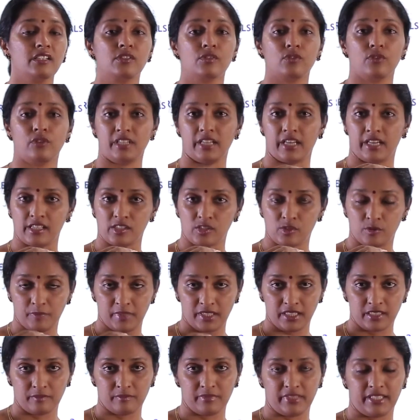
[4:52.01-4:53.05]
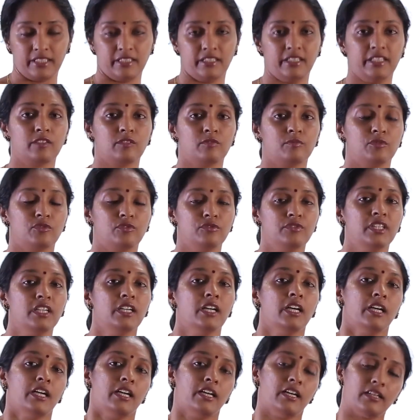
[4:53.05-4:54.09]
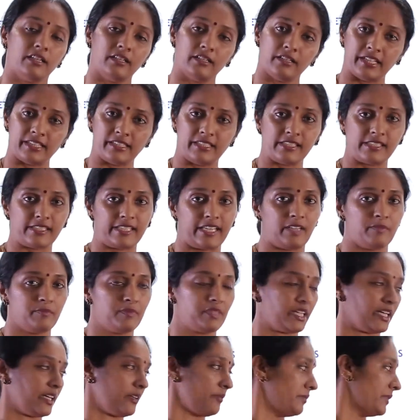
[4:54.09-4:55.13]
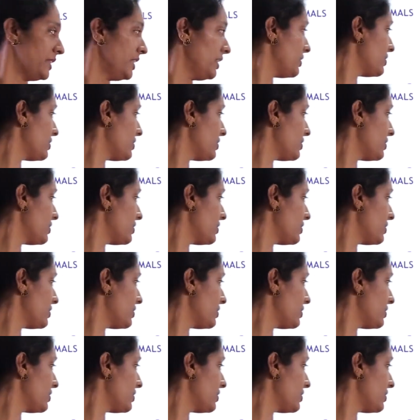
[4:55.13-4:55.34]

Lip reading: so it has to be completely removed at the same time.